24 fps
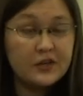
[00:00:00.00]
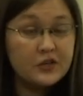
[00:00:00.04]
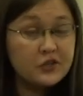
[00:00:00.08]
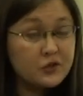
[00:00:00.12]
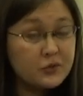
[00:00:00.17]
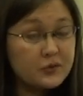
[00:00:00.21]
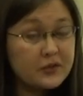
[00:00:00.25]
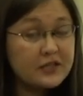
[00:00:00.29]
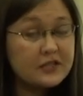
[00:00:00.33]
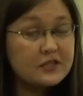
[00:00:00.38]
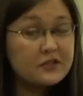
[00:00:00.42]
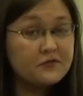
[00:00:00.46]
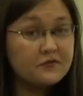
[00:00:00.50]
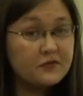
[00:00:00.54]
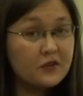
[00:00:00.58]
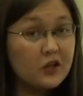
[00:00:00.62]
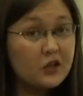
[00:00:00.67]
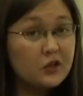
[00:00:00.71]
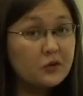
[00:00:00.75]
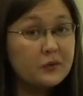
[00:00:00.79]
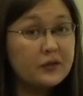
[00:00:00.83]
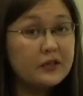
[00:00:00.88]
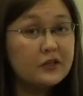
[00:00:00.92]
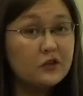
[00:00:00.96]
So it is
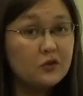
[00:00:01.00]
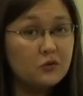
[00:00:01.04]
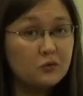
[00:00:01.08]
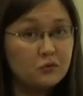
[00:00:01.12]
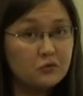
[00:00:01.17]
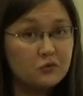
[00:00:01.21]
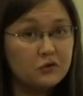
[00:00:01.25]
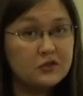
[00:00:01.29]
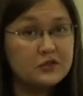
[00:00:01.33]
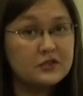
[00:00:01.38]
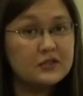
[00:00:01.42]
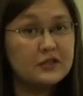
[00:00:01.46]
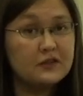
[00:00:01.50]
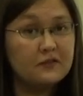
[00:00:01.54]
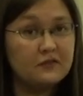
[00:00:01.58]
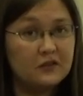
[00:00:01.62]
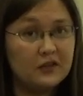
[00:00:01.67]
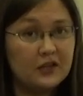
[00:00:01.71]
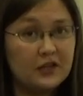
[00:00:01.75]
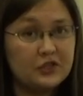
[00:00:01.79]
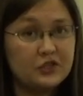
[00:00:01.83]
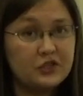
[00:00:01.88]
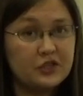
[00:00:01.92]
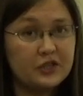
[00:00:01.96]
following the rules
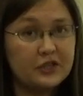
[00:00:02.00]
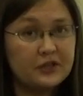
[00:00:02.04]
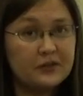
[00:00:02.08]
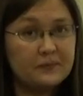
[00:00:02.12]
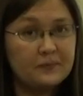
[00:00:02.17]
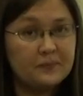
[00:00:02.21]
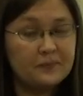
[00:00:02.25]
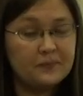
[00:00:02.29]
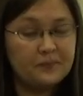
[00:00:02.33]
of logic.